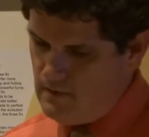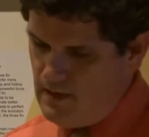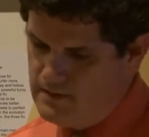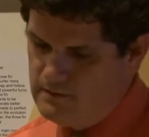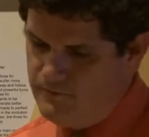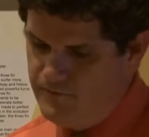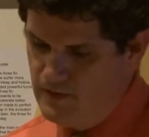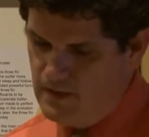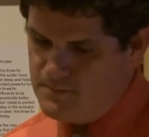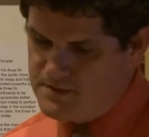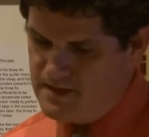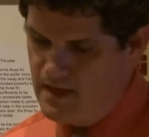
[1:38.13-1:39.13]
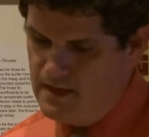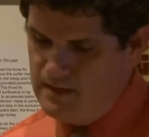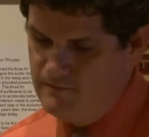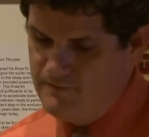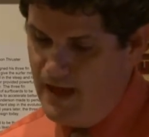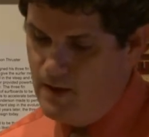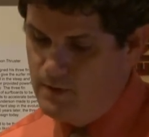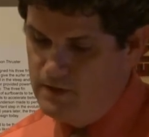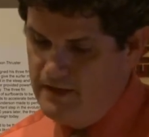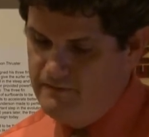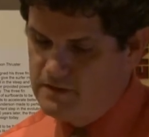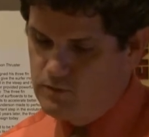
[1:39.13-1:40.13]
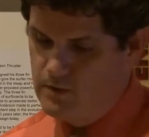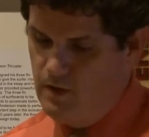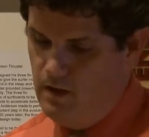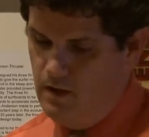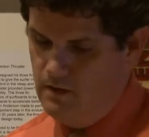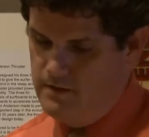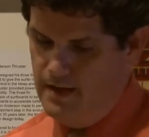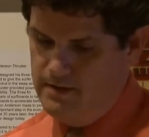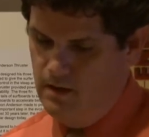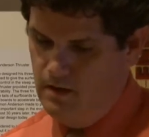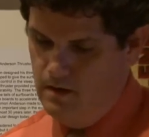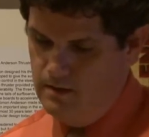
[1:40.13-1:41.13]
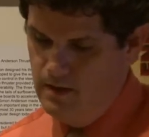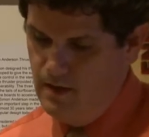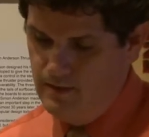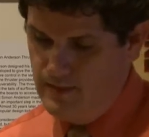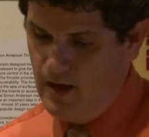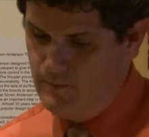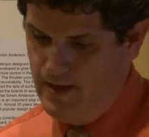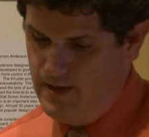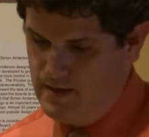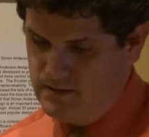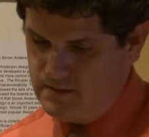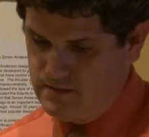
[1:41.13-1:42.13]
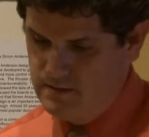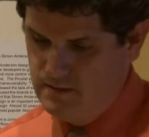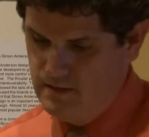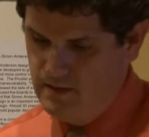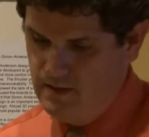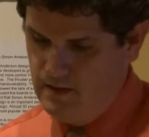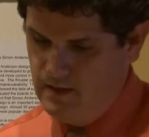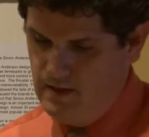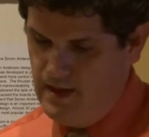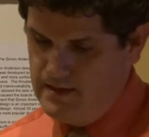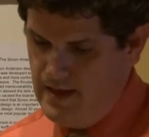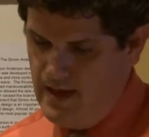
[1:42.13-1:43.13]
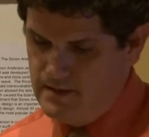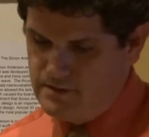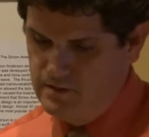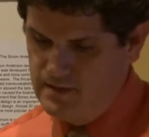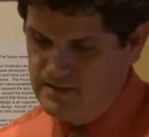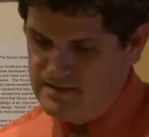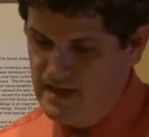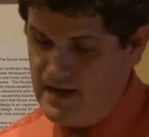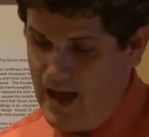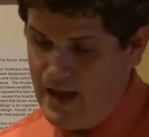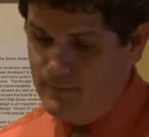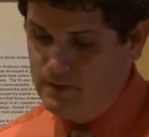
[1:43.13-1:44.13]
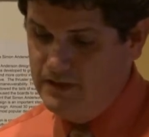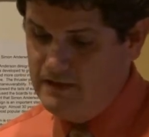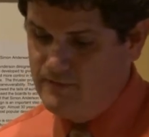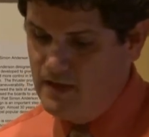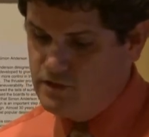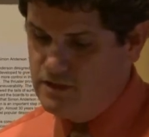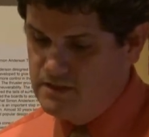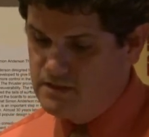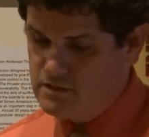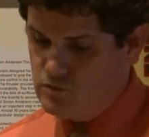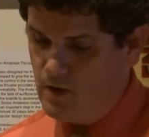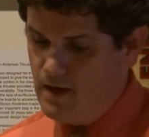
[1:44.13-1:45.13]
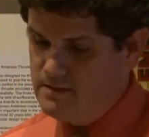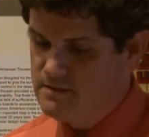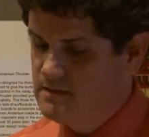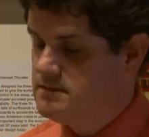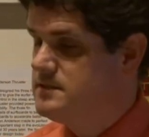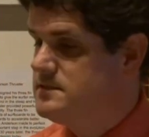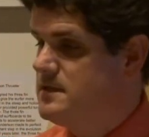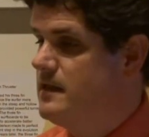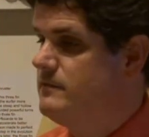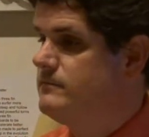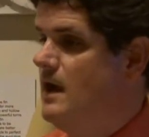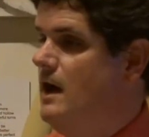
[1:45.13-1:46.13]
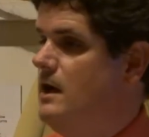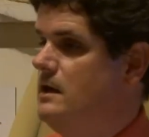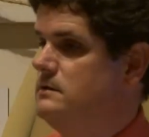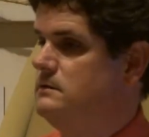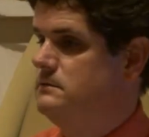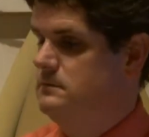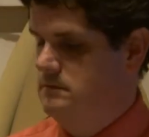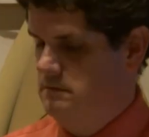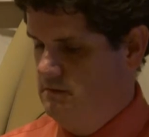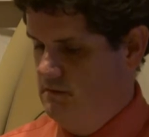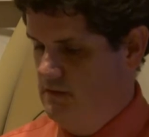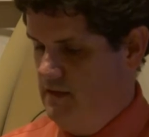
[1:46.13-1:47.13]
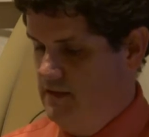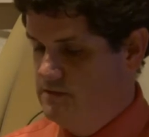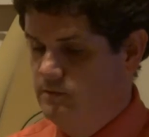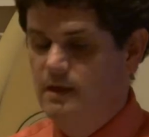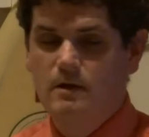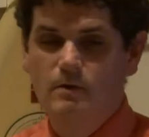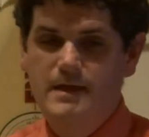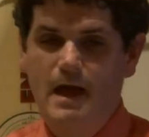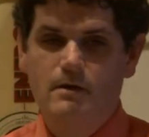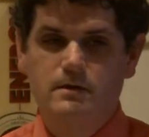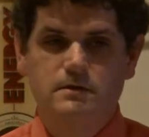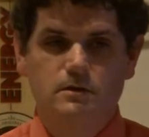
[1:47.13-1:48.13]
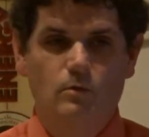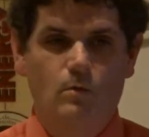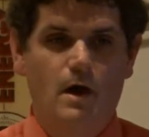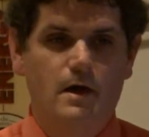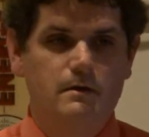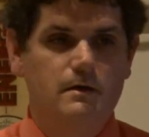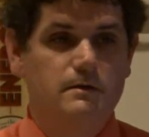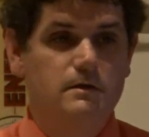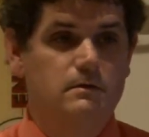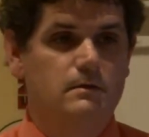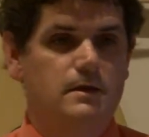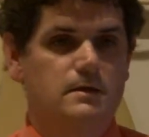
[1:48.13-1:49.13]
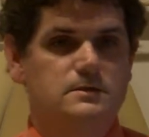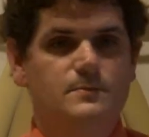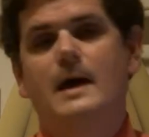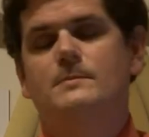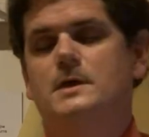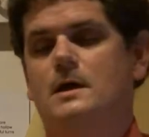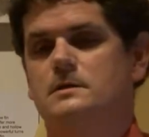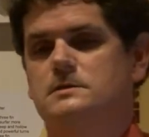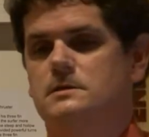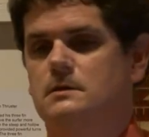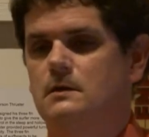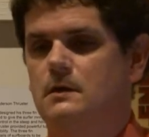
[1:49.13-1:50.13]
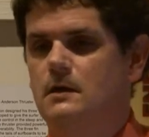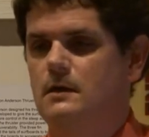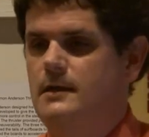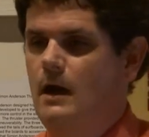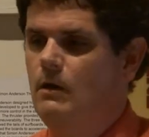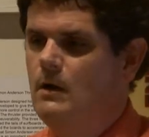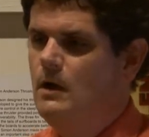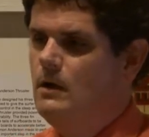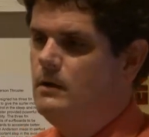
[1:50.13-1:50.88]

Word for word: And Philip said, If thou believest with all thine heart, thou mayest. And he answered and said, I believe that Jesus Christ is the Son of God. And so they go down into the water, and the eunuch is baptized. Now,